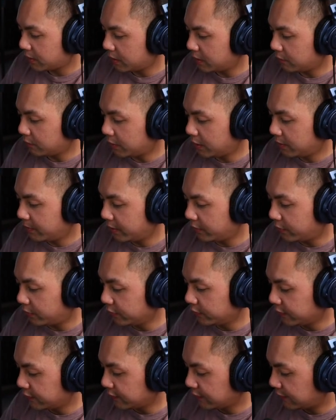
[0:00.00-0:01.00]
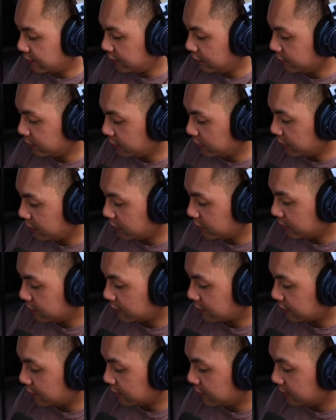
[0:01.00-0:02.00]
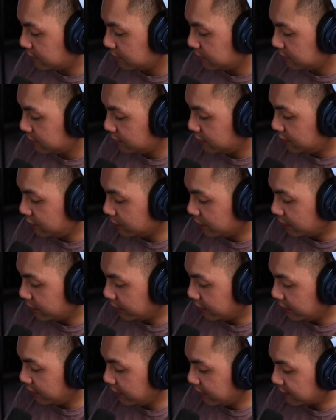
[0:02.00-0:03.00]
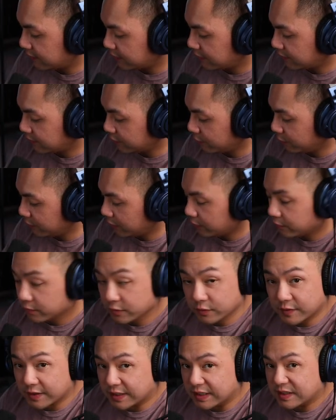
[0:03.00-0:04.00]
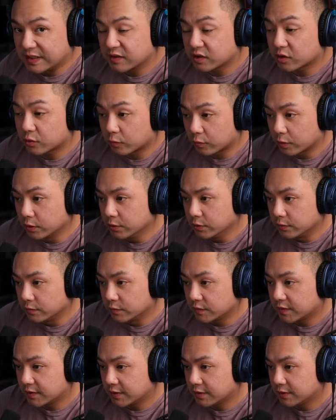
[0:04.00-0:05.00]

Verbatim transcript: Why am I holding this and doing it? I'm just gonna do it on the desk so we don't lose any screws.